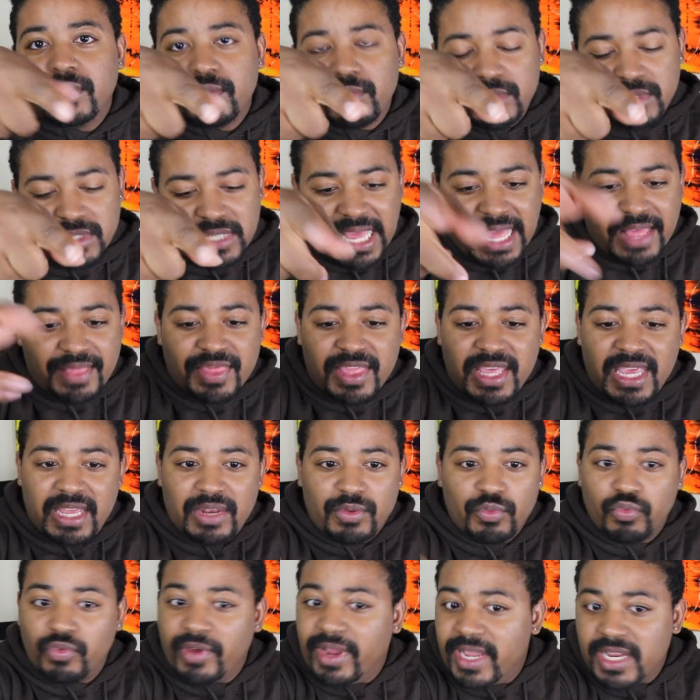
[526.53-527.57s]
And
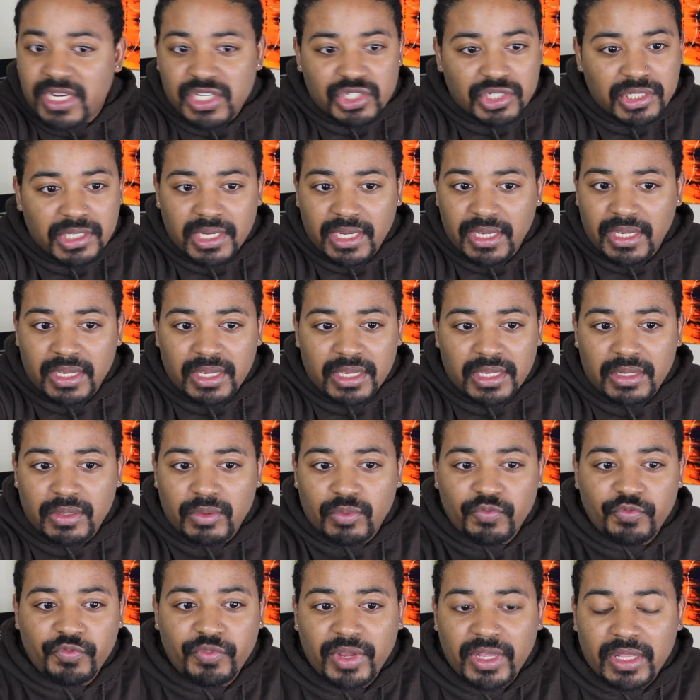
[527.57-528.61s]
then Rich
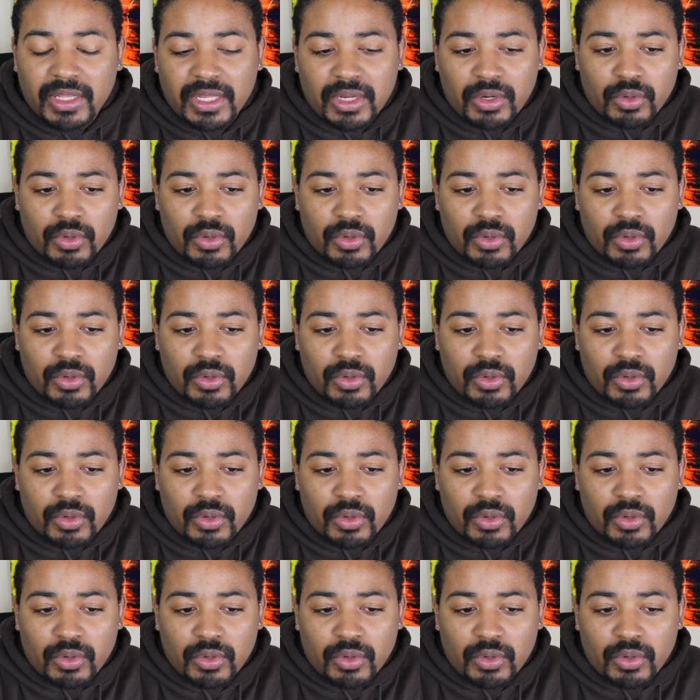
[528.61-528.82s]
fell,